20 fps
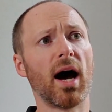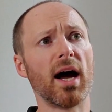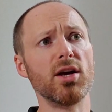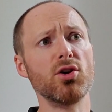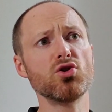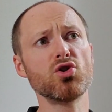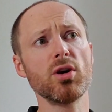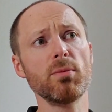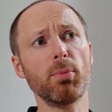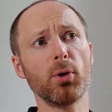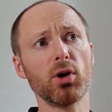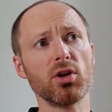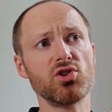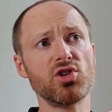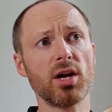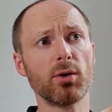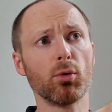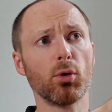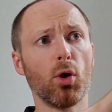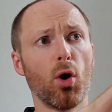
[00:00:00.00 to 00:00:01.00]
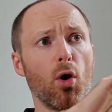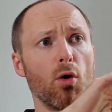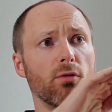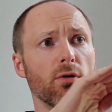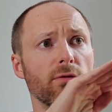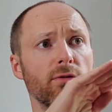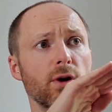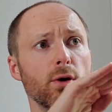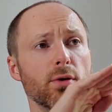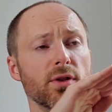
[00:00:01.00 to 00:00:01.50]
I usually put a general
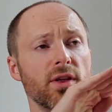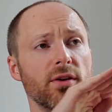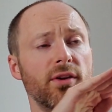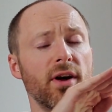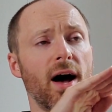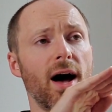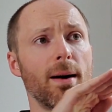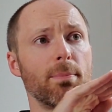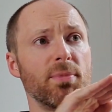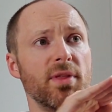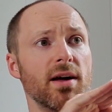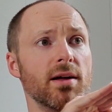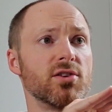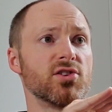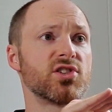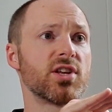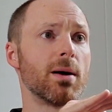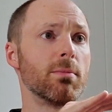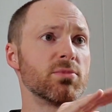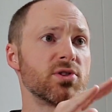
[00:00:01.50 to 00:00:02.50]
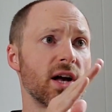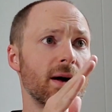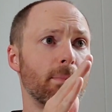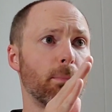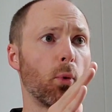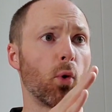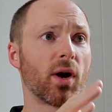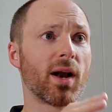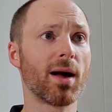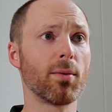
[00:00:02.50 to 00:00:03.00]
overview at the top that sums
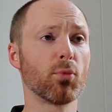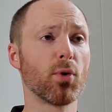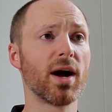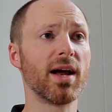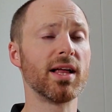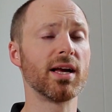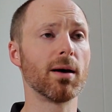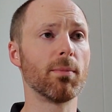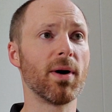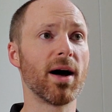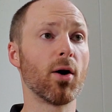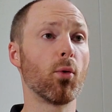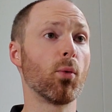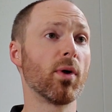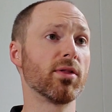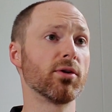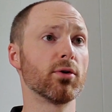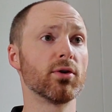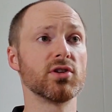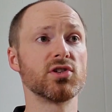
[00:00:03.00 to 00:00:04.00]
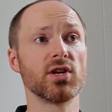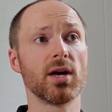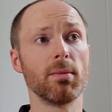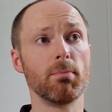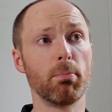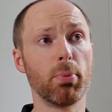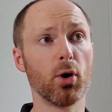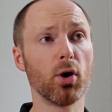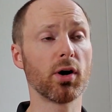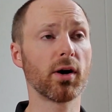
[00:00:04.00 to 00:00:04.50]
up what I'm writing about, whether it's a
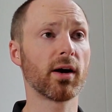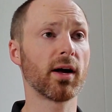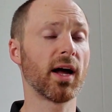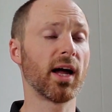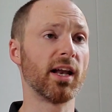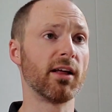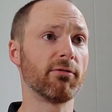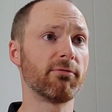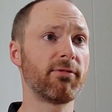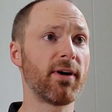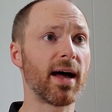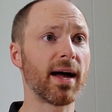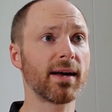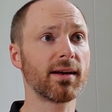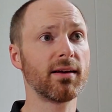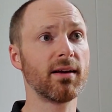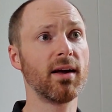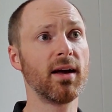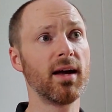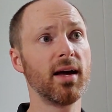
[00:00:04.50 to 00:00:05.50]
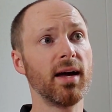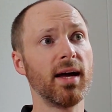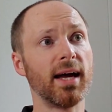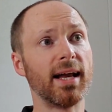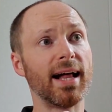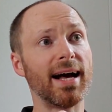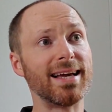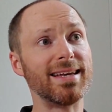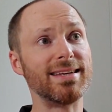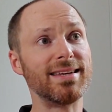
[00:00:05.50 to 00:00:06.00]
book, an effect,
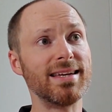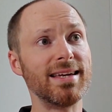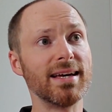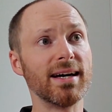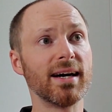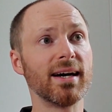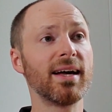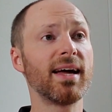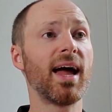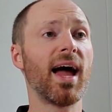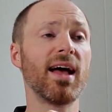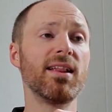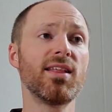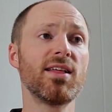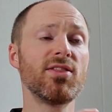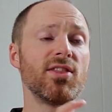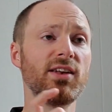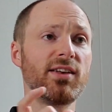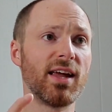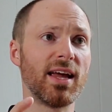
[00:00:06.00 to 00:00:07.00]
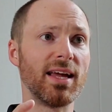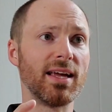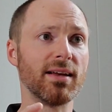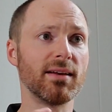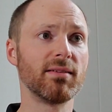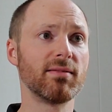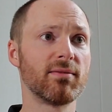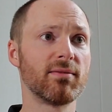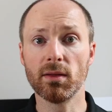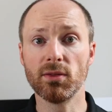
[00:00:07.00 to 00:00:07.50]
an idea, and then the date.
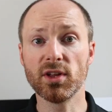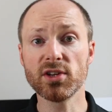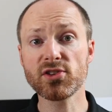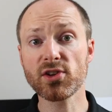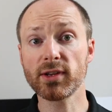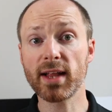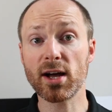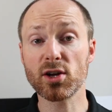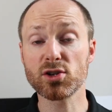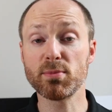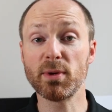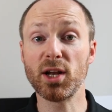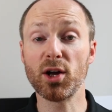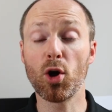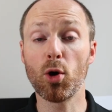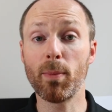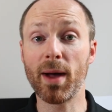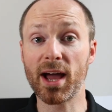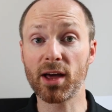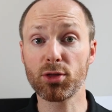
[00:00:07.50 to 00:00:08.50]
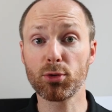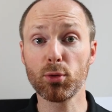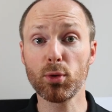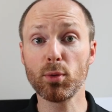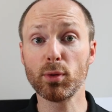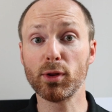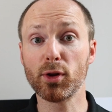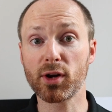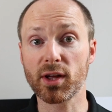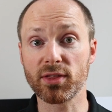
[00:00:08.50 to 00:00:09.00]
This allows me to go back
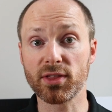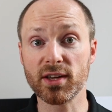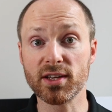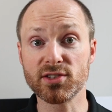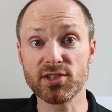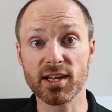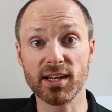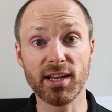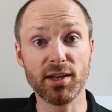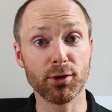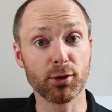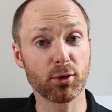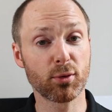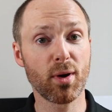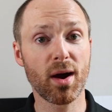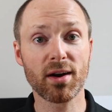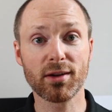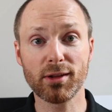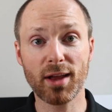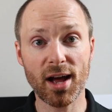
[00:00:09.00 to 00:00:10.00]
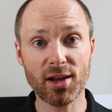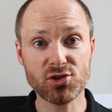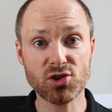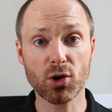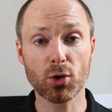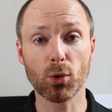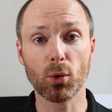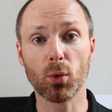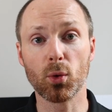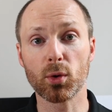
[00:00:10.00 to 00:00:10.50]
through and look at things in either
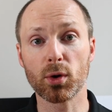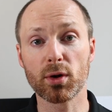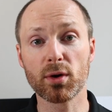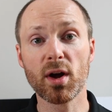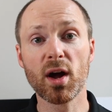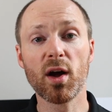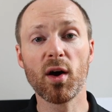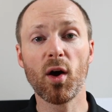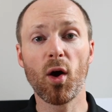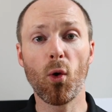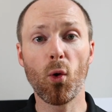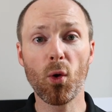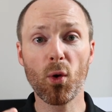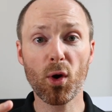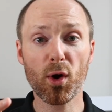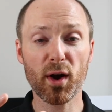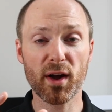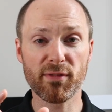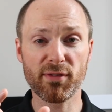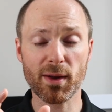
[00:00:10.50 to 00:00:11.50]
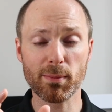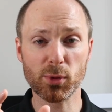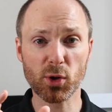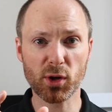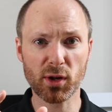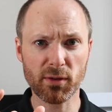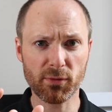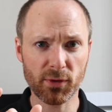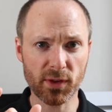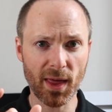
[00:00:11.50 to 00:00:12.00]
chronological order or if I'm
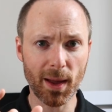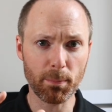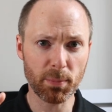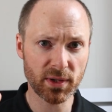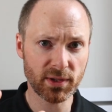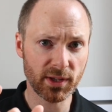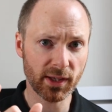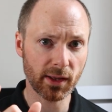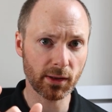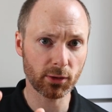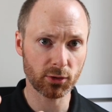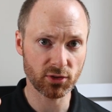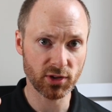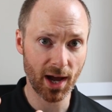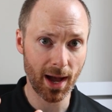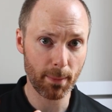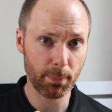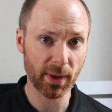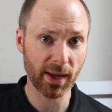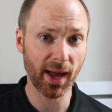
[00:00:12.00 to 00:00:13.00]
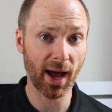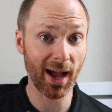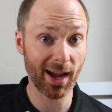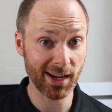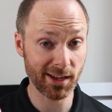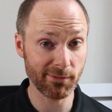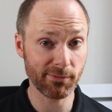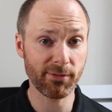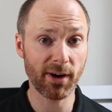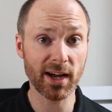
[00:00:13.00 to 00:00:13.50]
looking for that particular topic, I
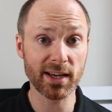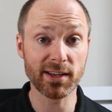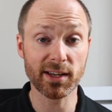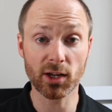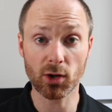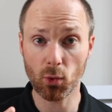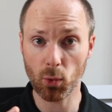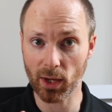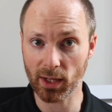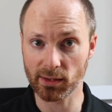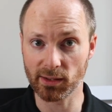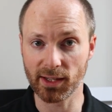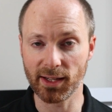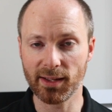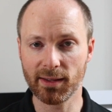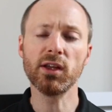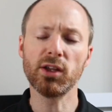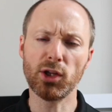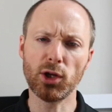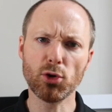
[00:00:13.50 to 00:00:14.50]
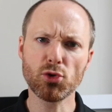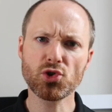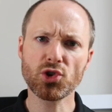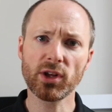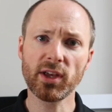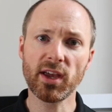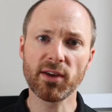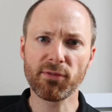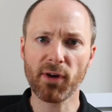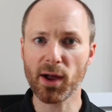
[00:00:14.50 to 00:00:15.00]
can find it quickly.
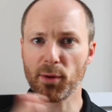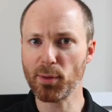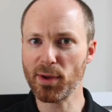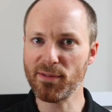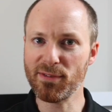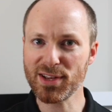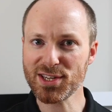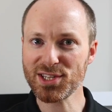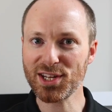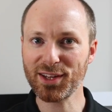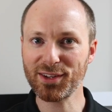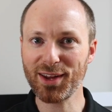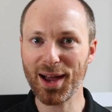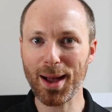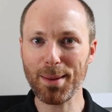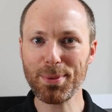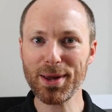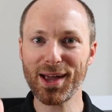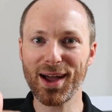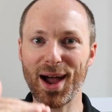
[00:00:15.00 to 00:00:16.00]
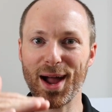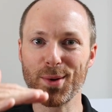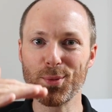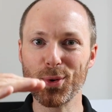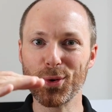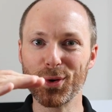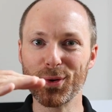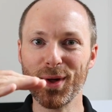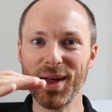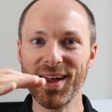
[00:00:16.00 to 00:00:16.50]
Usually if I revisit a topic, I
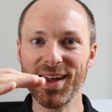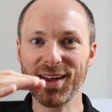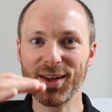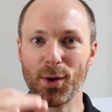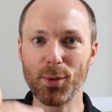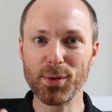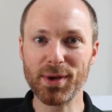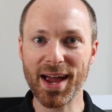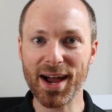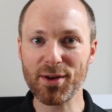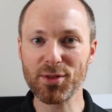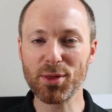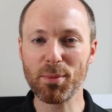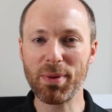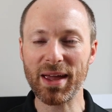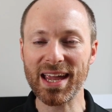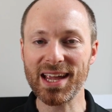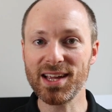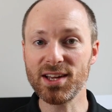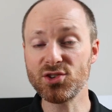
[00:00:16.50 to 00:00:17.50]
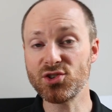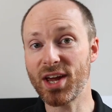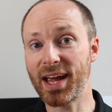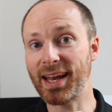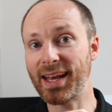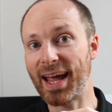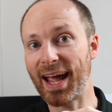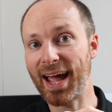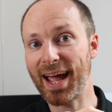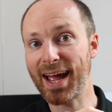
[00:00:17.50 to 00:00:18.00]
will go down the page
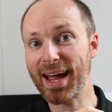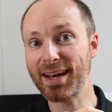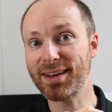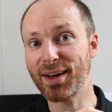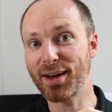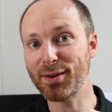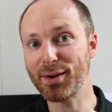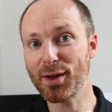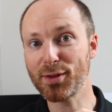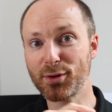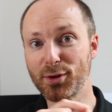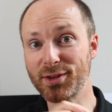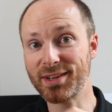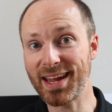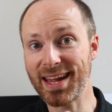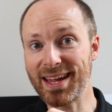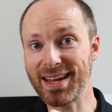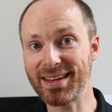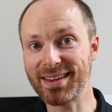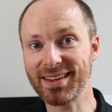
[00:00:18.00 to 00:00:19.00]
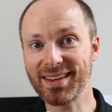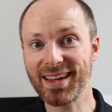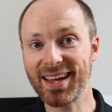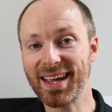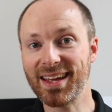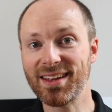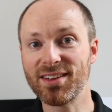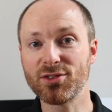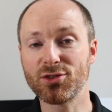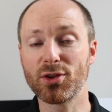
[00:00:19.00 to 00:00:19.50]
and add another date
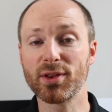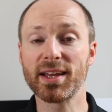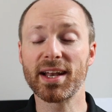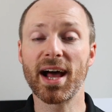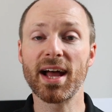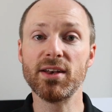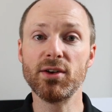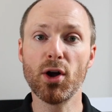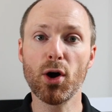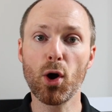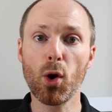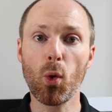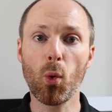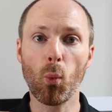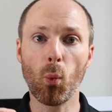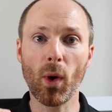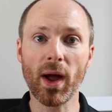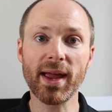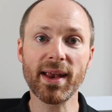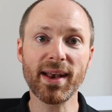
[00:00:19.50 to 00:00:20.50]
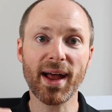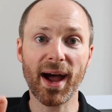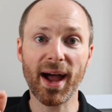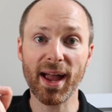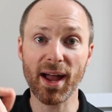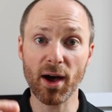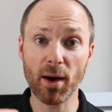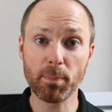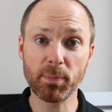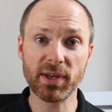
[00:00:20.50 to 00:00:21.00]
so that I know when
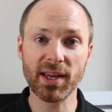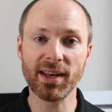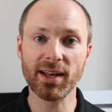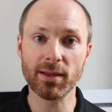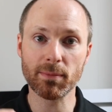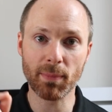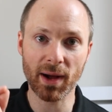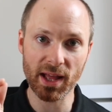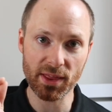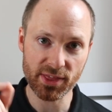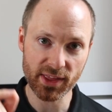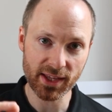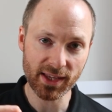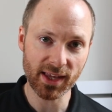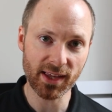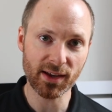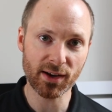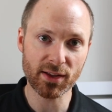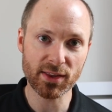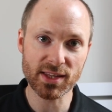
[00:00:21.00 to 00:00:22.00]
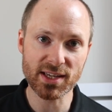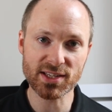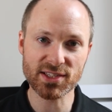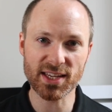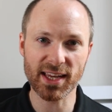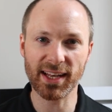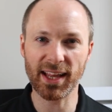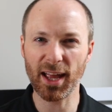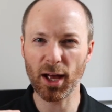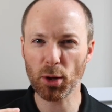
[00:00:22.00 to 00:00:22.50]
I updated my thinking on
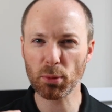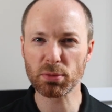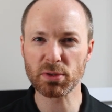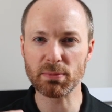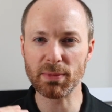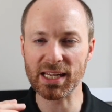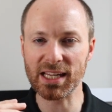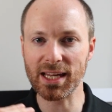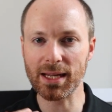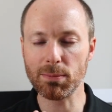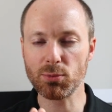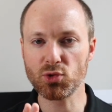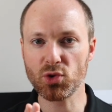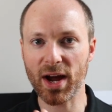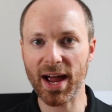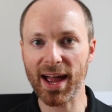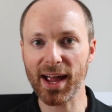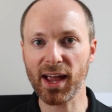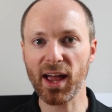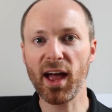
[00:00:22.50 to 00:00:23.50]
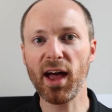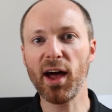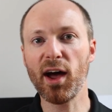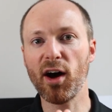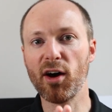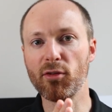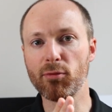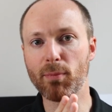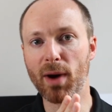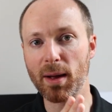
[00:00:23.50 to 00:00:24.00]
this and it helps me keep track
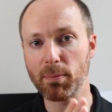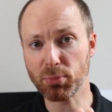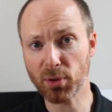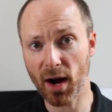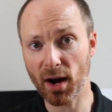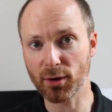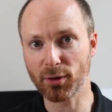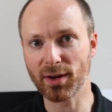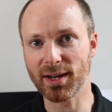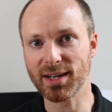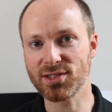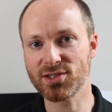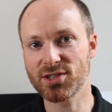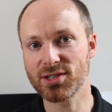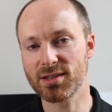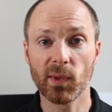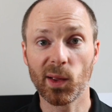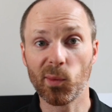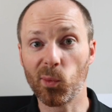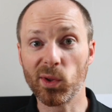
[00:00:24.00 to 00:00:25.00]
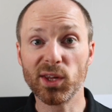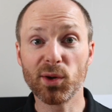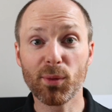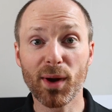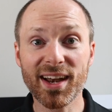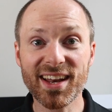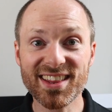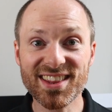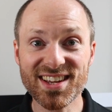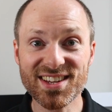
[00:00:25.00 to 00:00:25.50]
of my progress. When you're
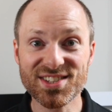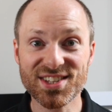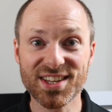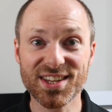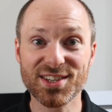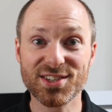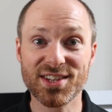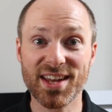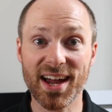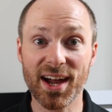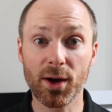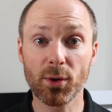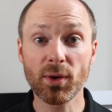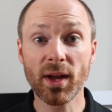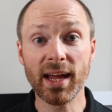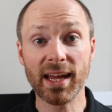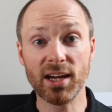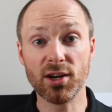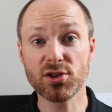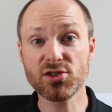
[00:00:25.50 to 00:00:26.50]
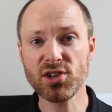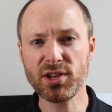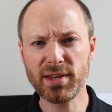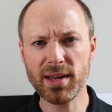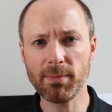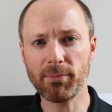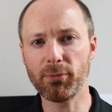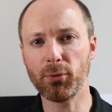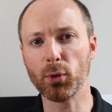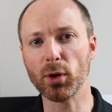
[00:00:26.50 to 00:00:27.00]
writing these things down, here's a
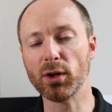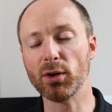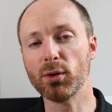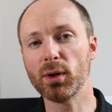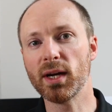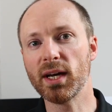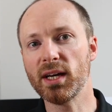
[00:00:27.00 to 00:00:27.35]
tip for you.